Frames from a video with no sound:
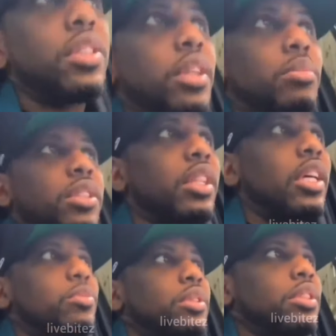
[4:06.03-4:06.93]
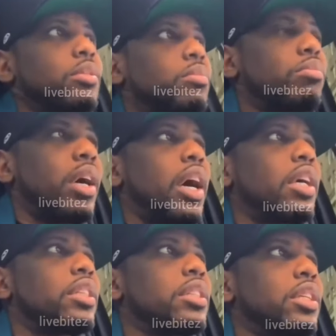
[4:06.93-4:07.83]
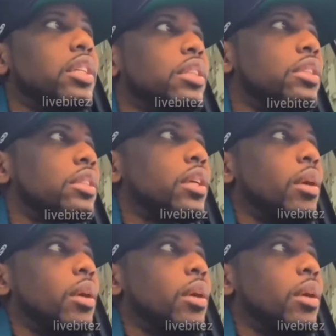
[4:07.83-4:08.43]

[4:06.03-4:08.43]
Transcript: something that was behind the scenes.